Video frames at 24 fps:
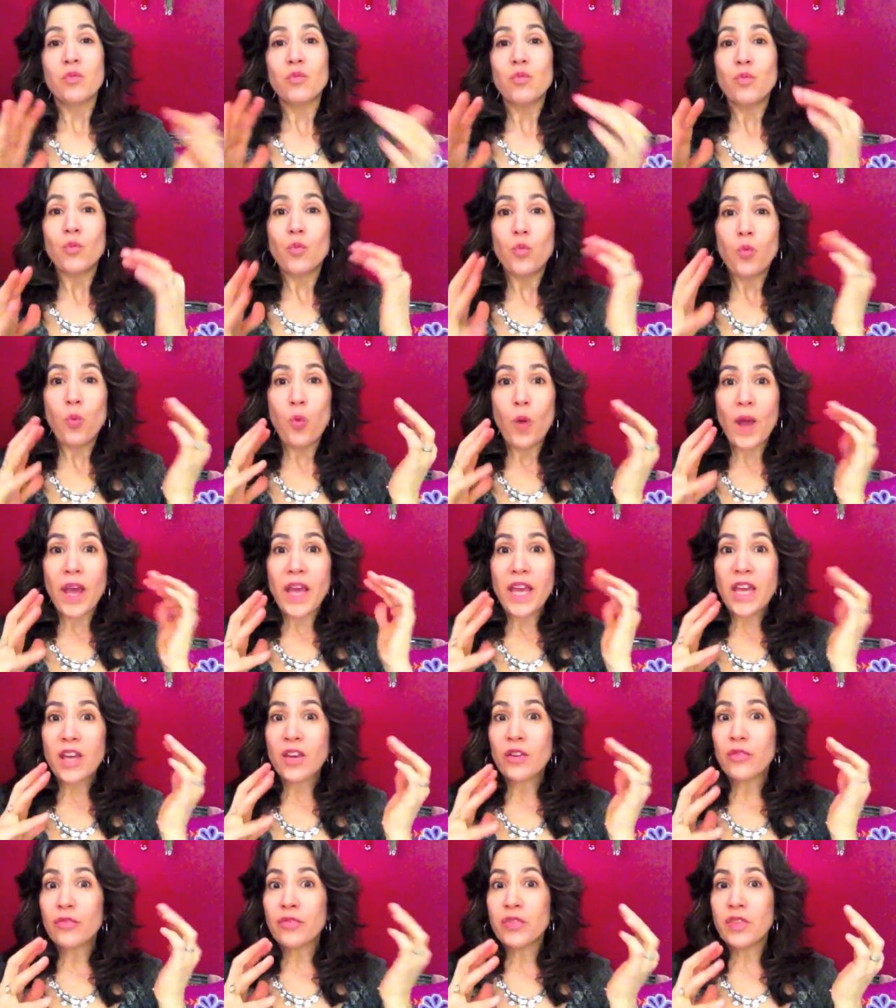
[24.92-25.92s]
way
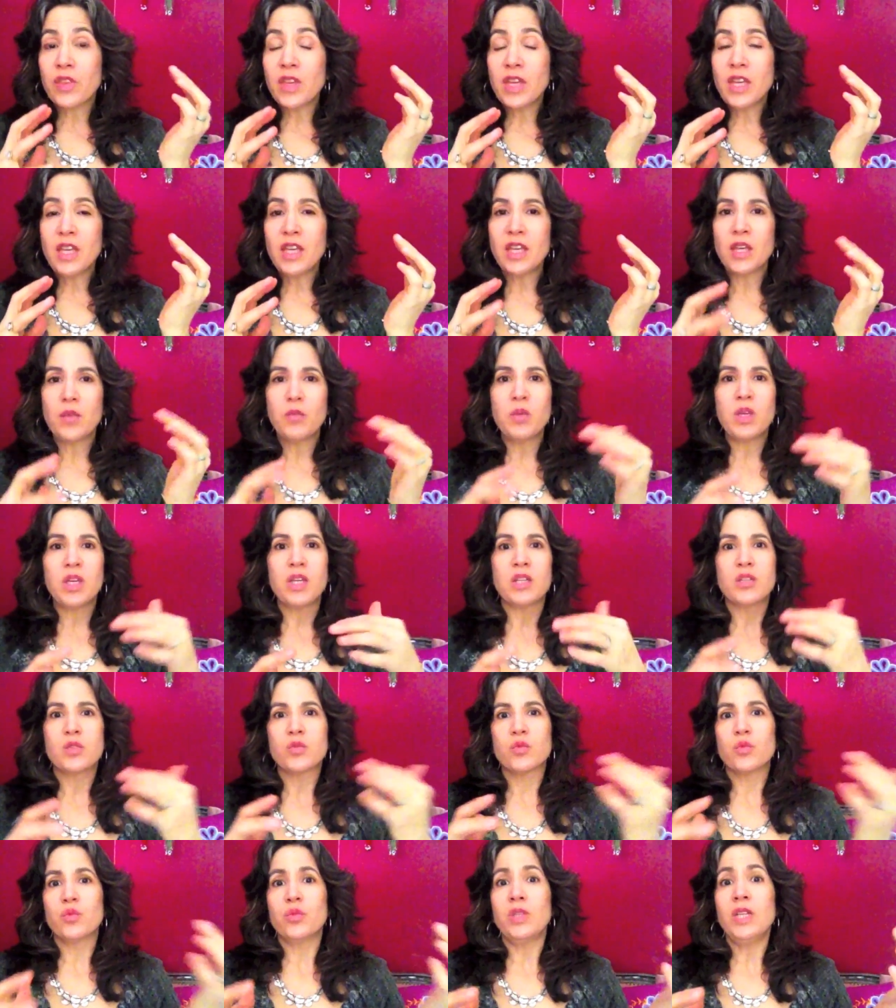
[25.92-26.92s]
of thinking because
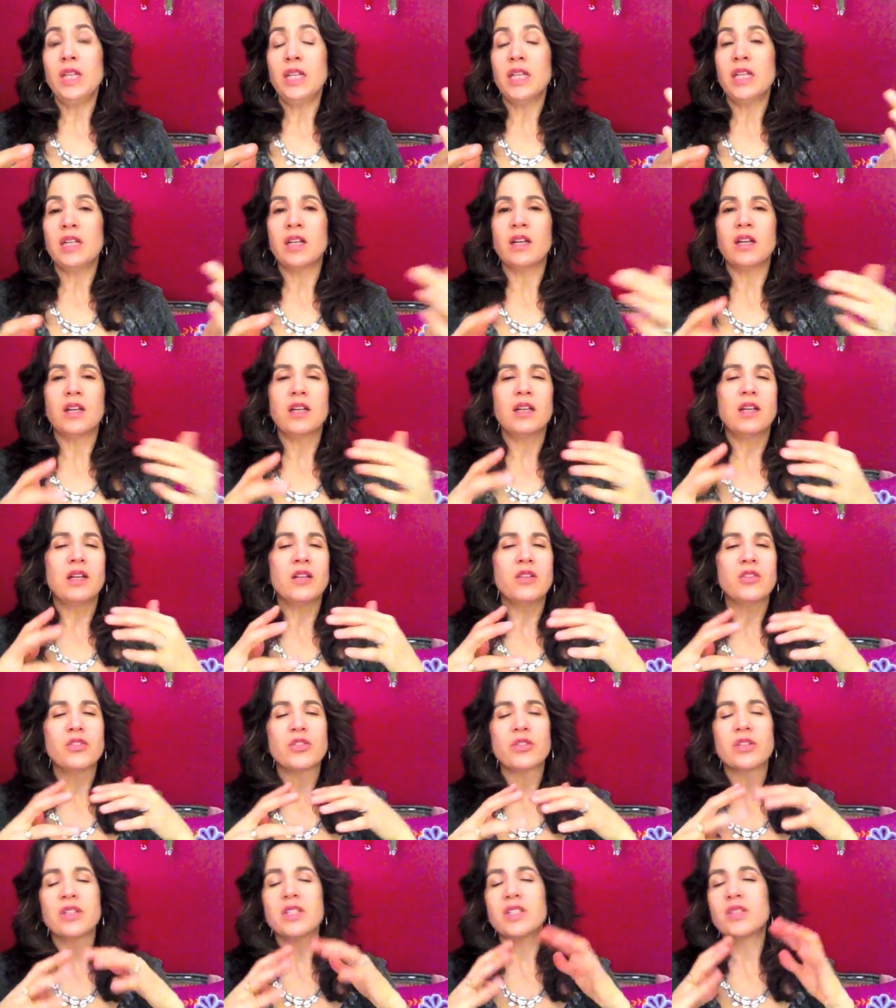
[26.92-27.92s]
really our
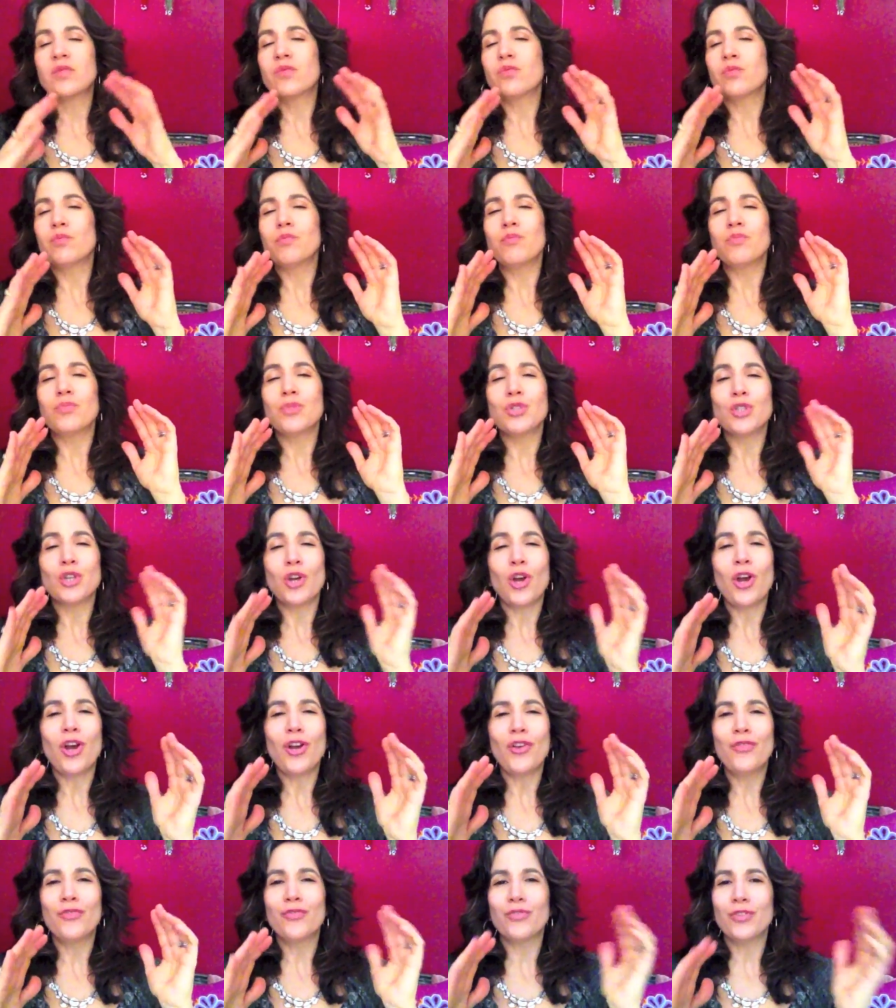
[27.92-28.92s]
culture is
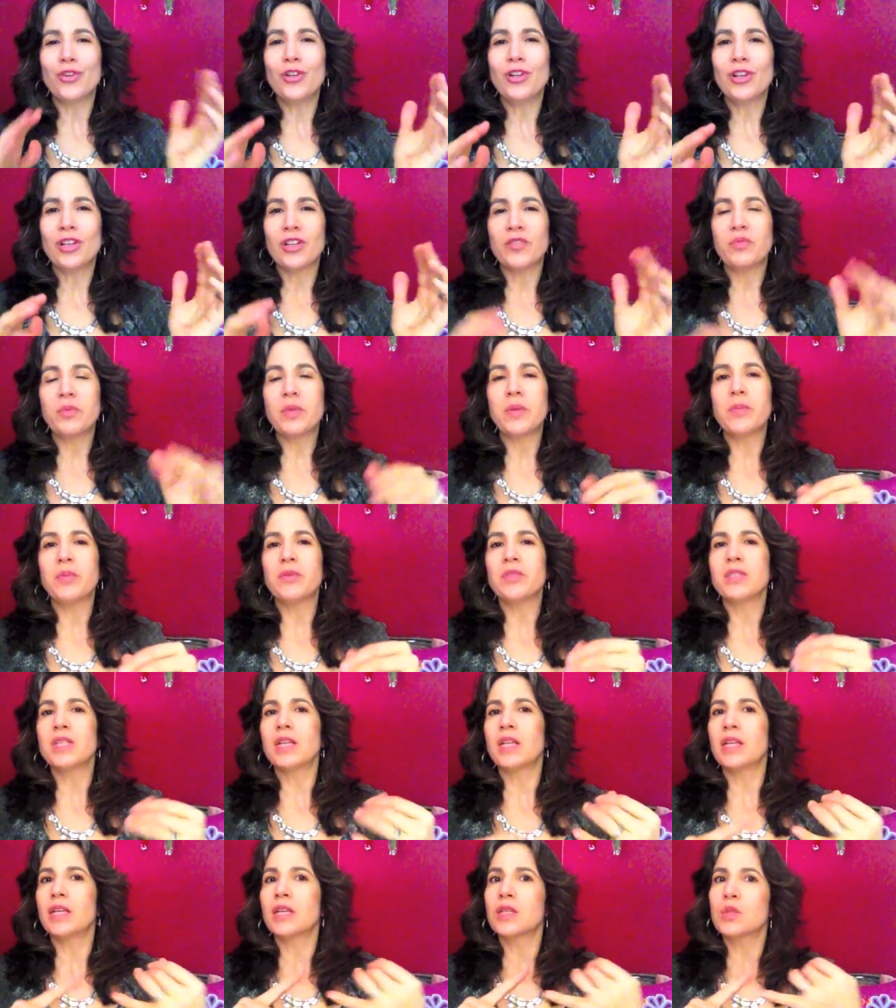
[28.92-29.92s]
chock full of people
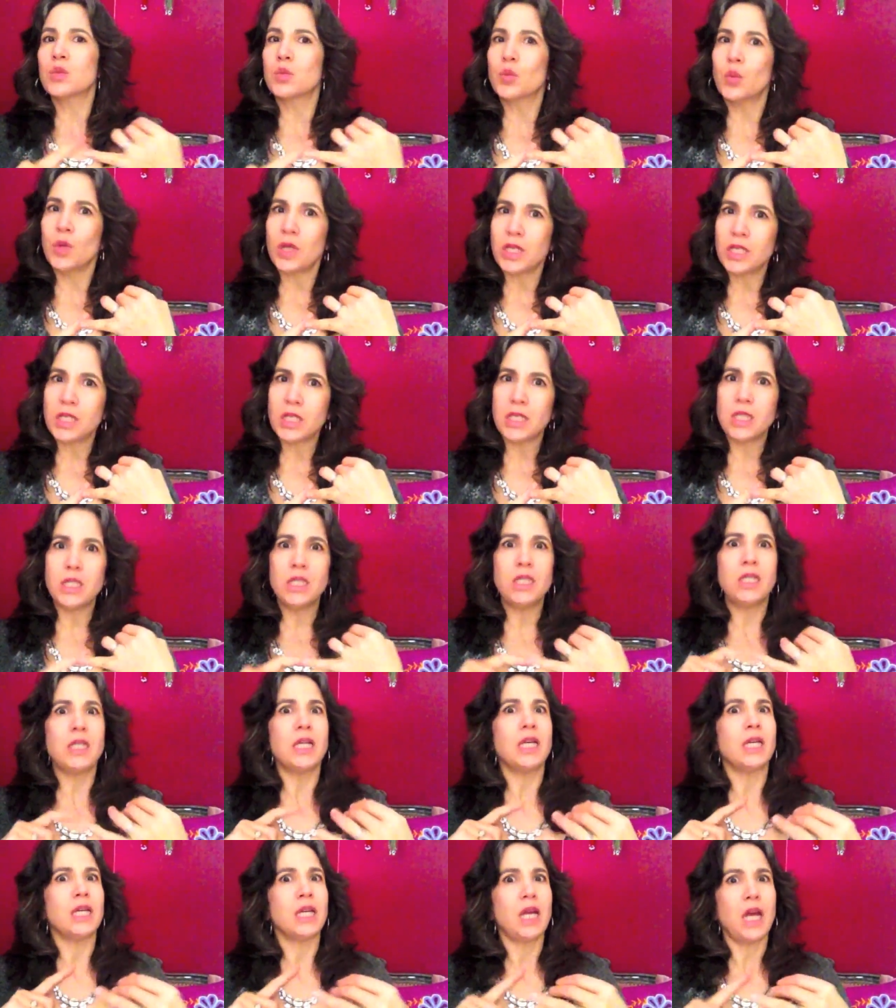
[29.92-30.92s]
telling us what to
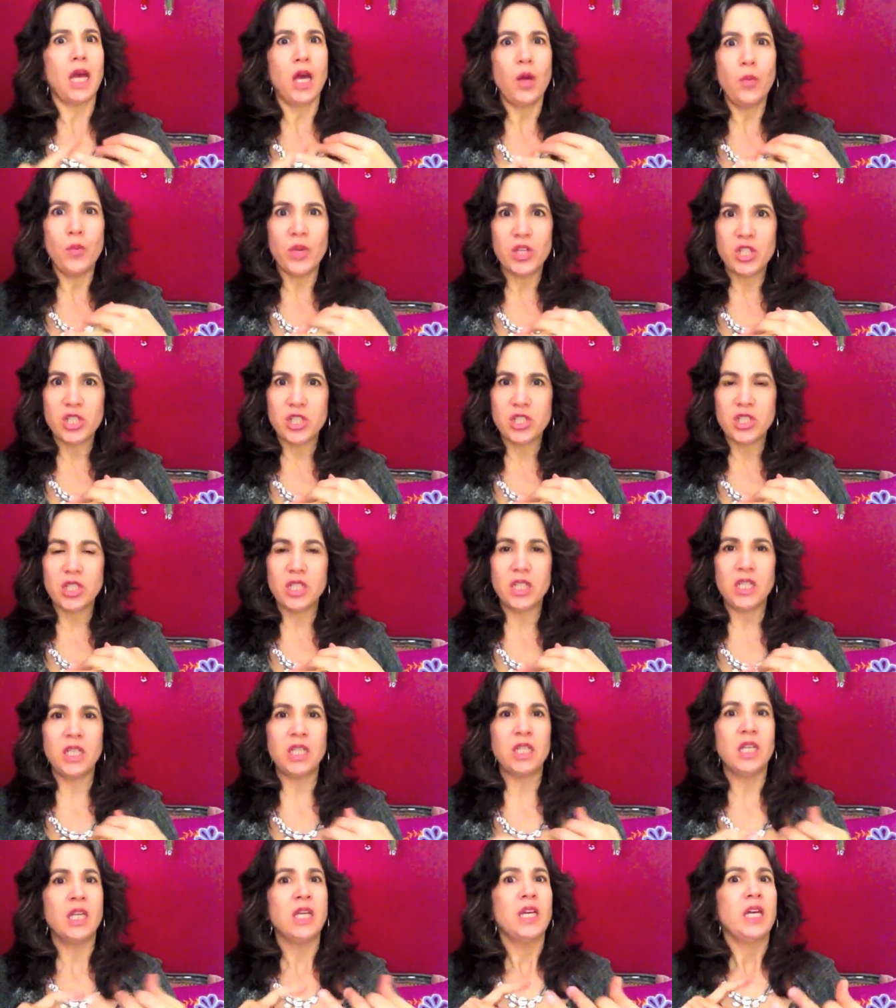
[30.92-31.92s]
eat and how much to
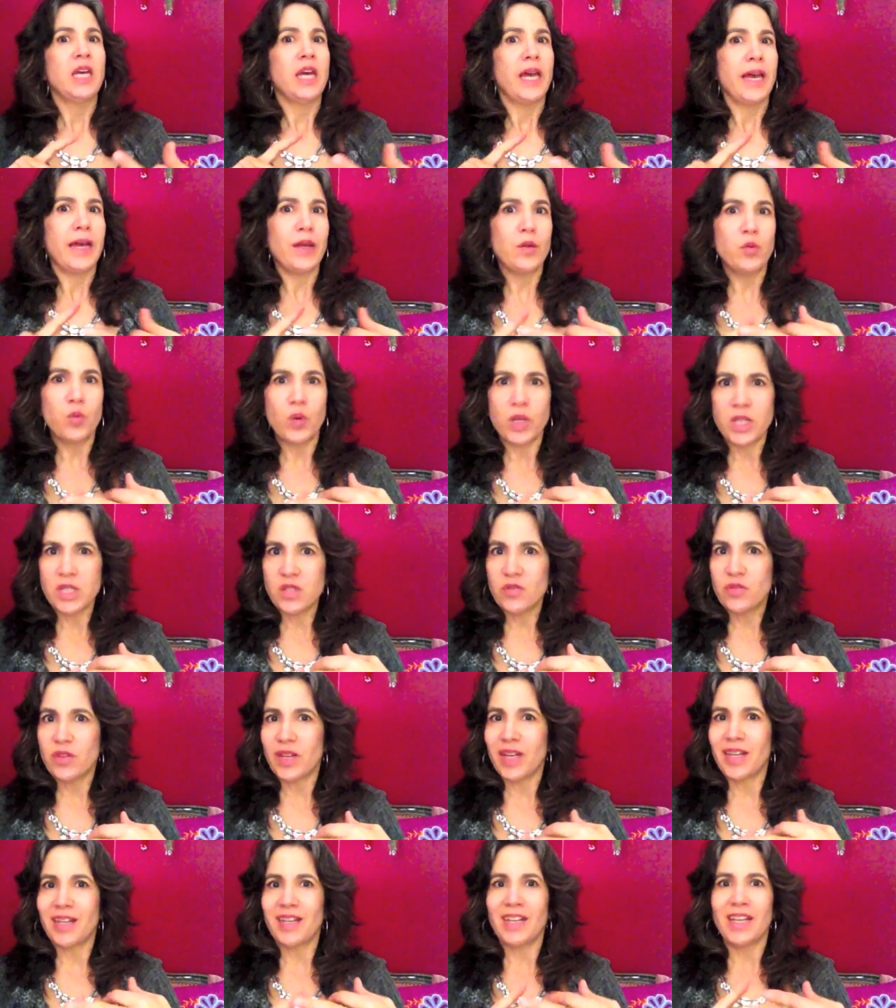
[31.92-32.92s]
eat and what's
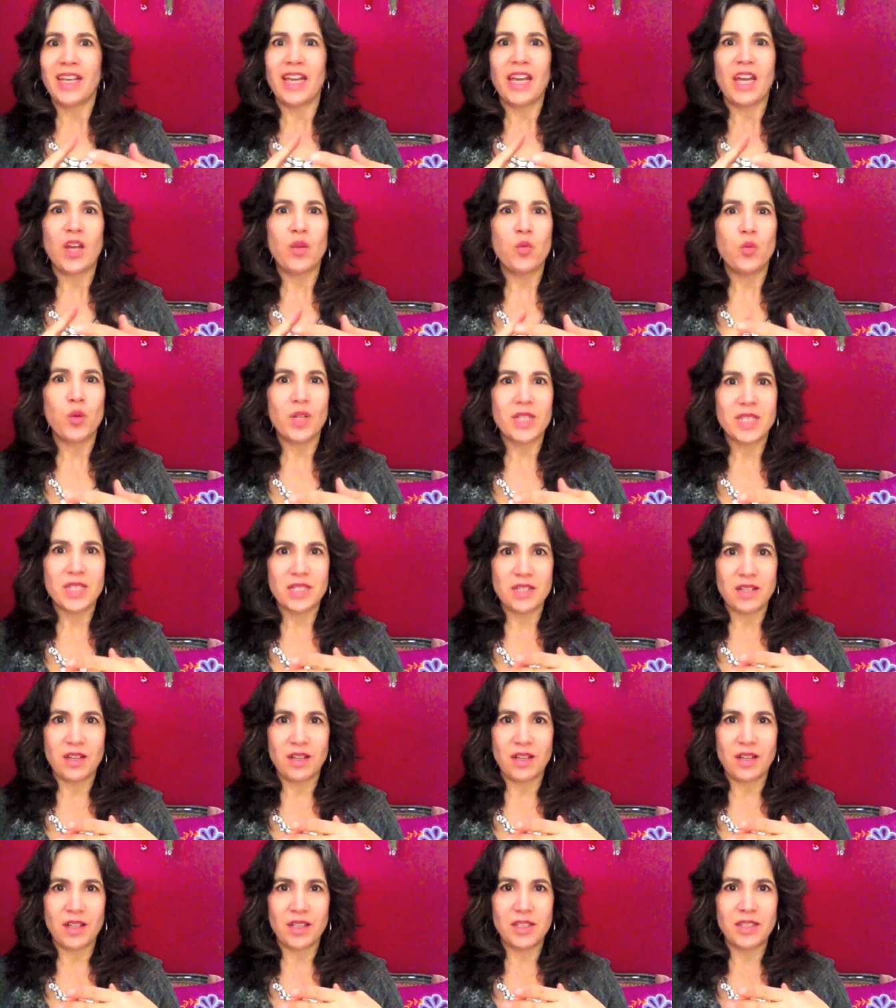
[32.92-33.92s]
fattening and what's
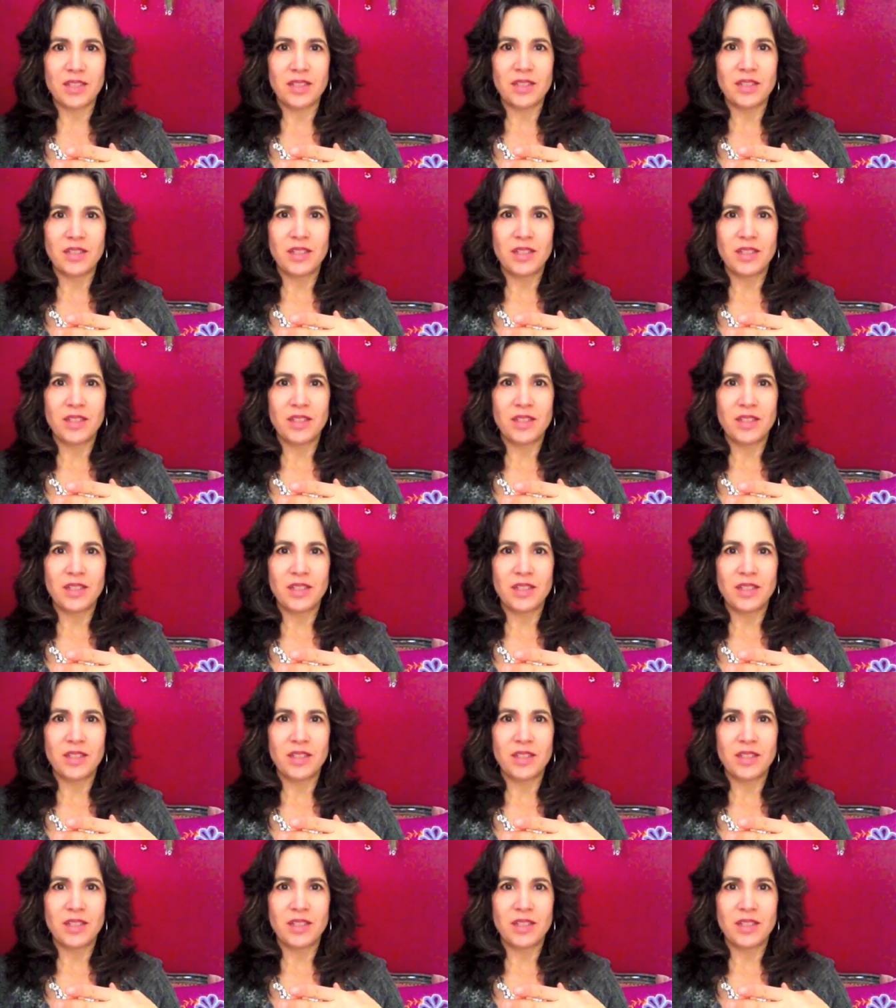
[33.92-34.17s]
not.